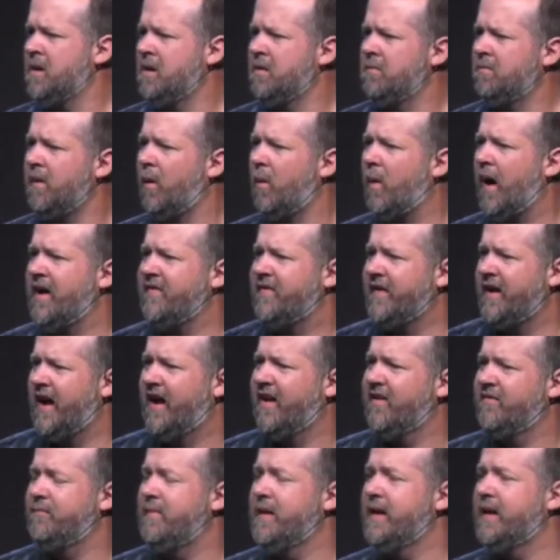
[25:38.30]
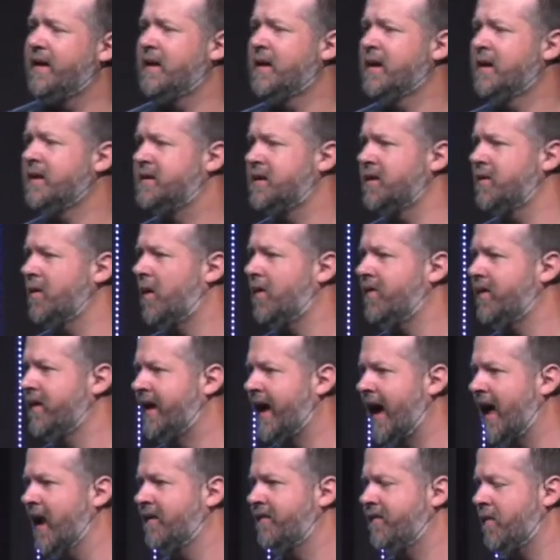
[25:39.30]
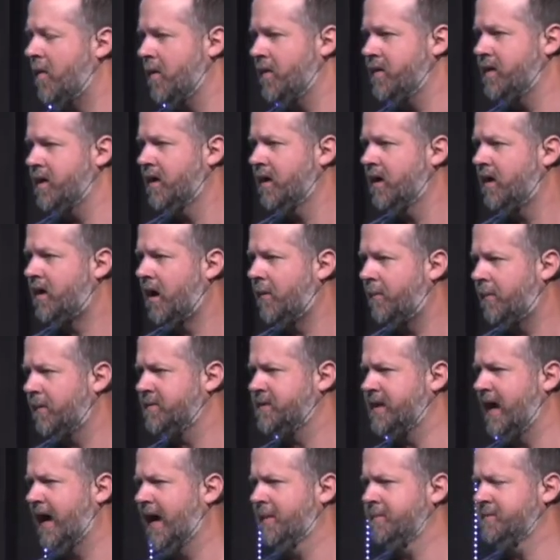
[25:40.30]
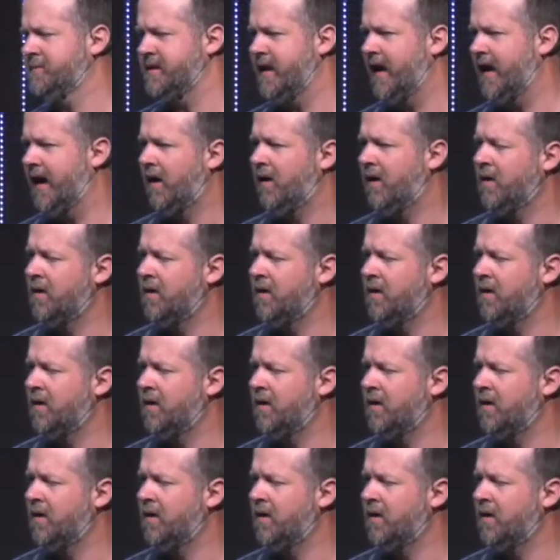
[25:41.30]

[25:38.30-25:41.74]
My wife and I have been to Northern California a couple times now.